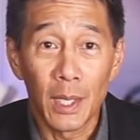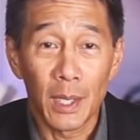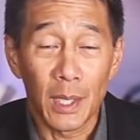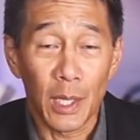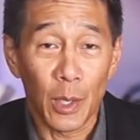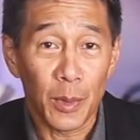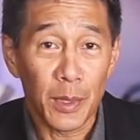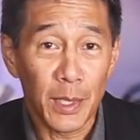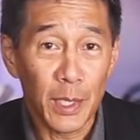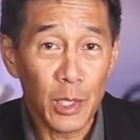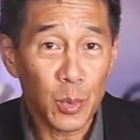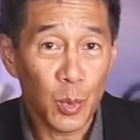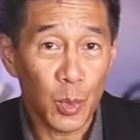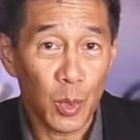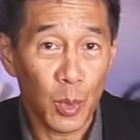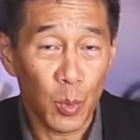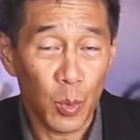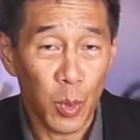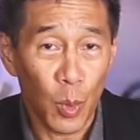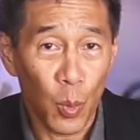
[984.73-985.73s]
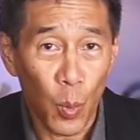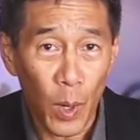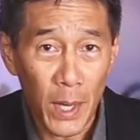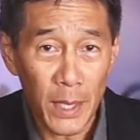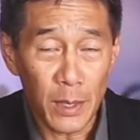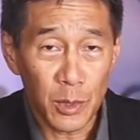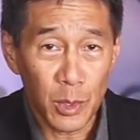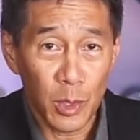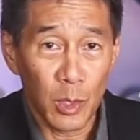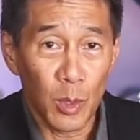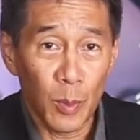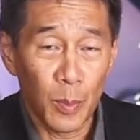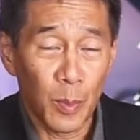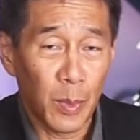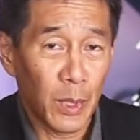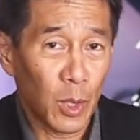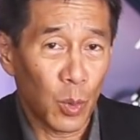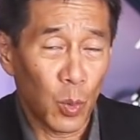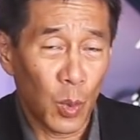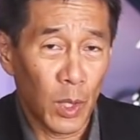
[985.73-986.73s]
Now these were the white tube
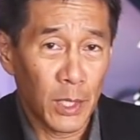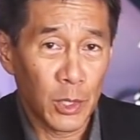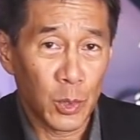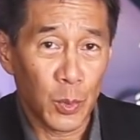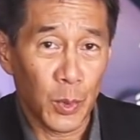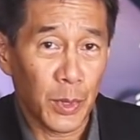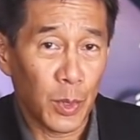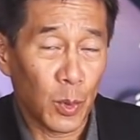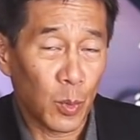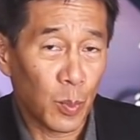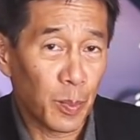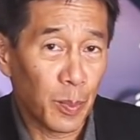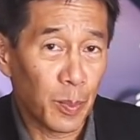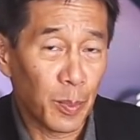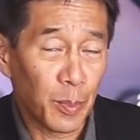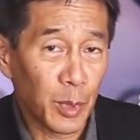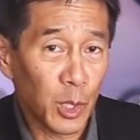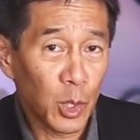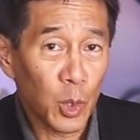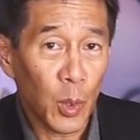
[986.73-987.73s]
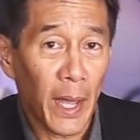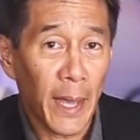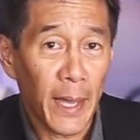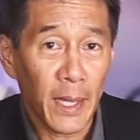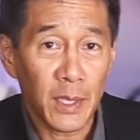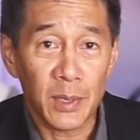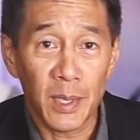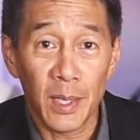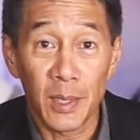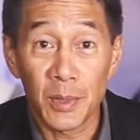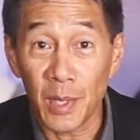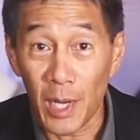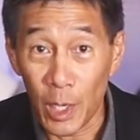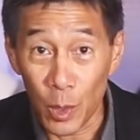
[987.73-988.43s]
uh, ones with the blue accents.